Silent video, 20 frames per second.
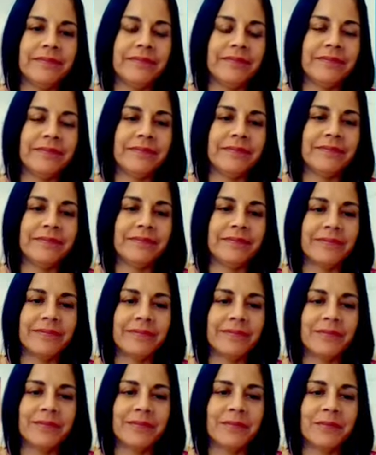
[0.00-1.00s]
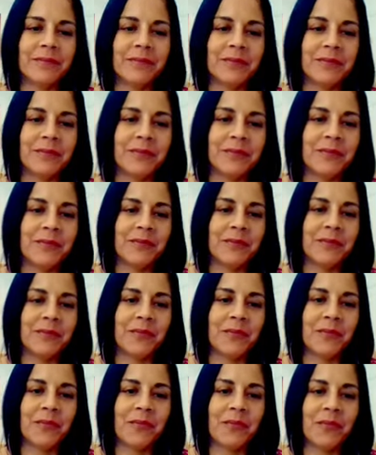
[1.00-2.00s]

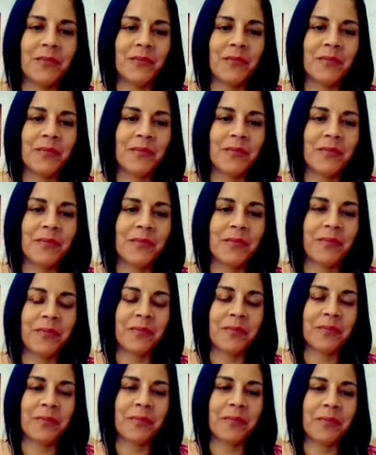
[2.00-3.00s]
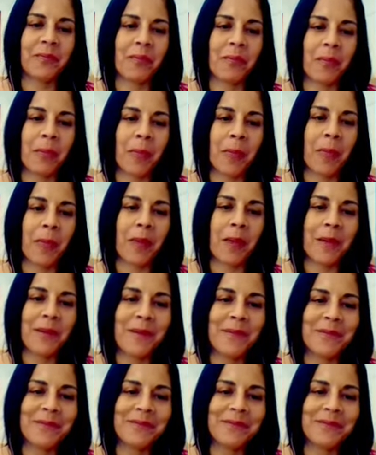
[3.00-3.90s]
(silent)